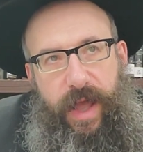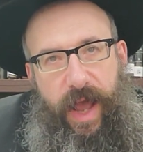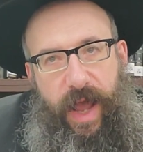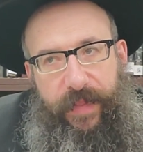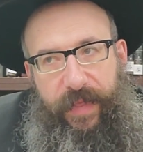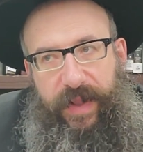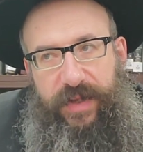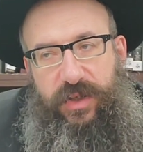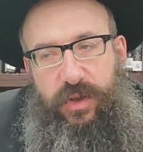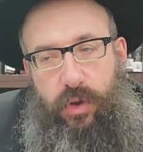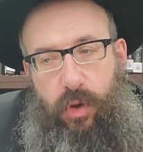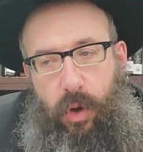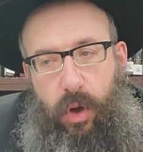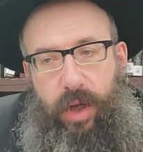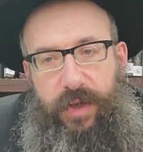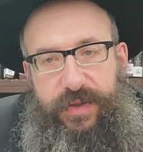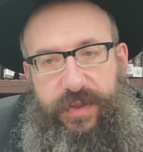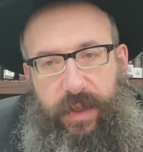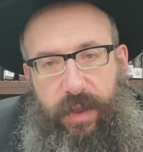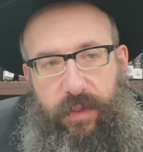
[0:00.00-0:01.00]
and that's
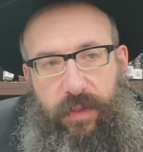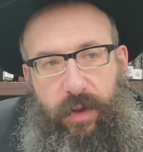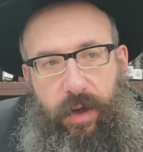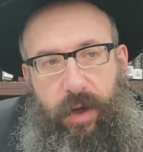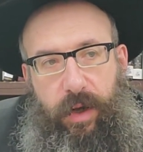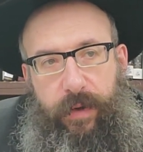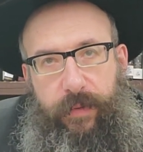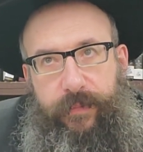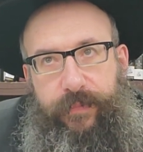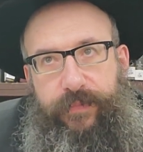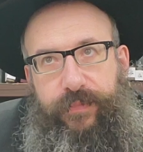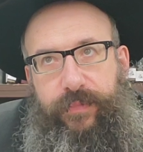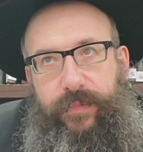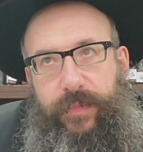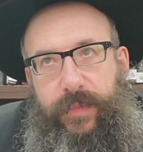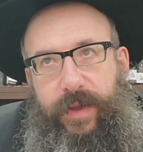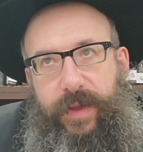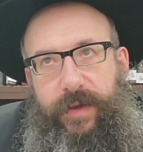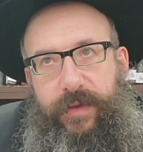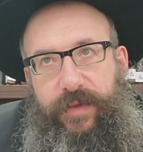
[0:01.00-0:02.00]
causing the
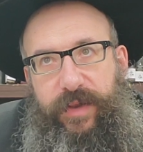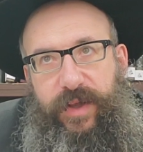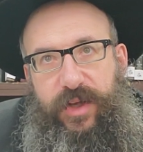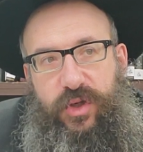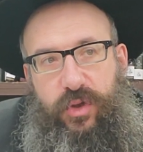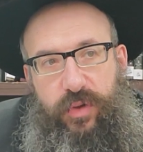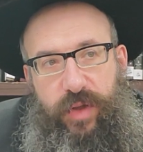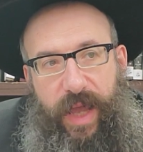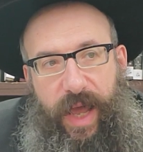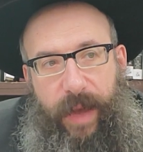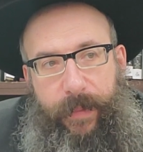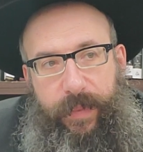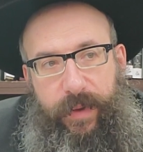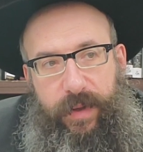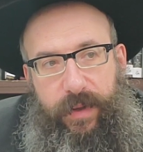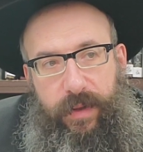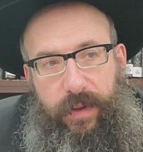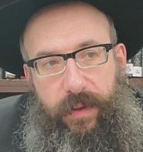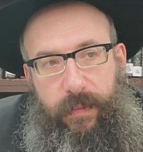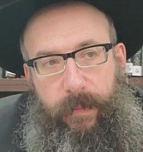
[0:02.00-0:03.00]
issue that happened.